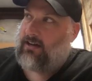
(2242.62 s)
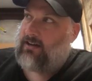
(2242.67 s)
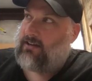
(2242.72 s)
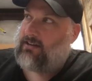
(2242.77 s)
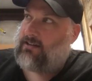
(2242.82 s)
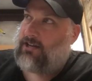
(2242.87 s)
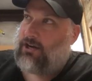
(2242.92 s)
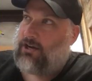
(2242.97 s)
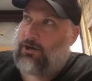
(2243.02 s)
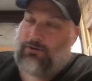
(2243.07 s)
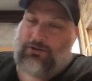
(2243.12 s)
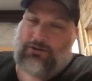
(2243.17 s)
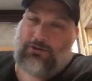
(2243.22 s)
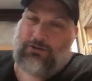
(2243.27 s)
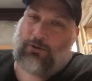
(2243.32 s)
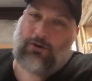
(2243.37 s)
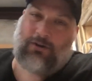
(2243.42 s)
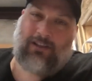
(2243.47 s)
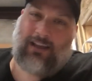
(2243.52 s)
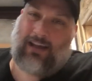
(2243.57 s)
code
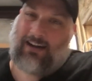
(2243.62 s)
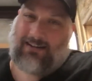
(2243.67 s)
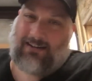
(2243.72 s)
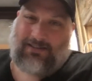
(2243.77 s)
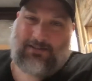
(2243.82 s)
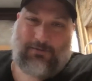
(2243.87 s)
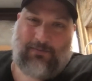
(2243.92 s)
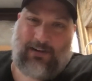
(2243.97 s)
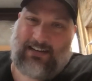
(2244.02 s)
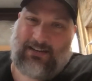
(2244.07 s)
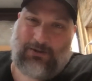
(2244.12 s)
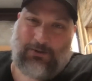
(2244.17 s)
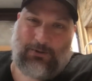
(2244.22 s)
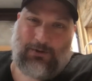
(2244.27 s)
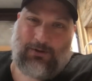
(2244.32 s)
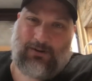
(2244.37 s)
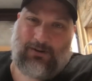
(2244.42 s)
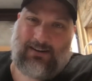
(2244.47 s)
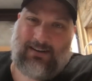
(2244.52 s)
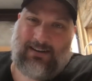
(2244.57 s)
door locks on my
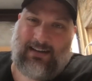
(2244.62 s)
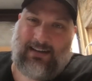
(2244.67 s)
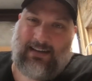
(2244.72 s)
door.